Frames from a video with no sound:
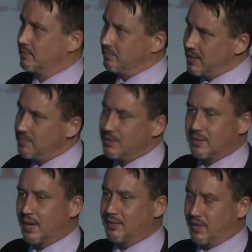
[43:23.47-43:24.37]

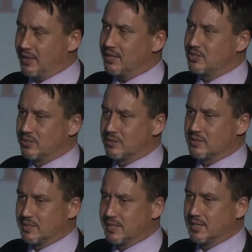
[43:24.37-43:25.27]
Maybe, I think Schultz
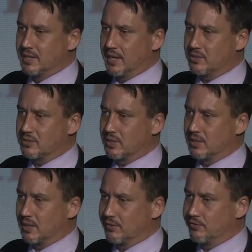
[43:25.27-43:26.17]
did
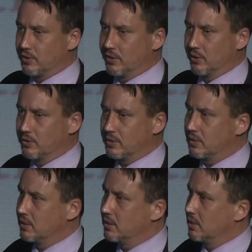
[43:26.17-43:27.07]
actually in a footnote,
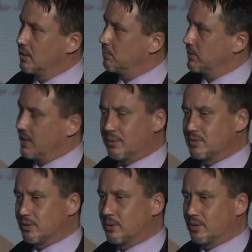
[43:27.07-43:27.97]
but that was
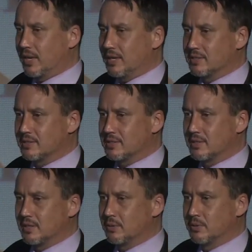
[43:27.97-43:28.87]
the whole case.
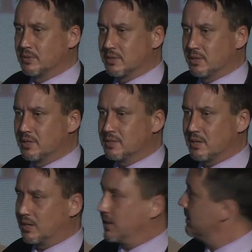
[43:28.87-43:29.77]
It is
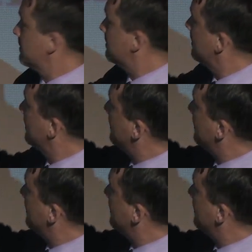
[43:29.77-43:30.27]
our case.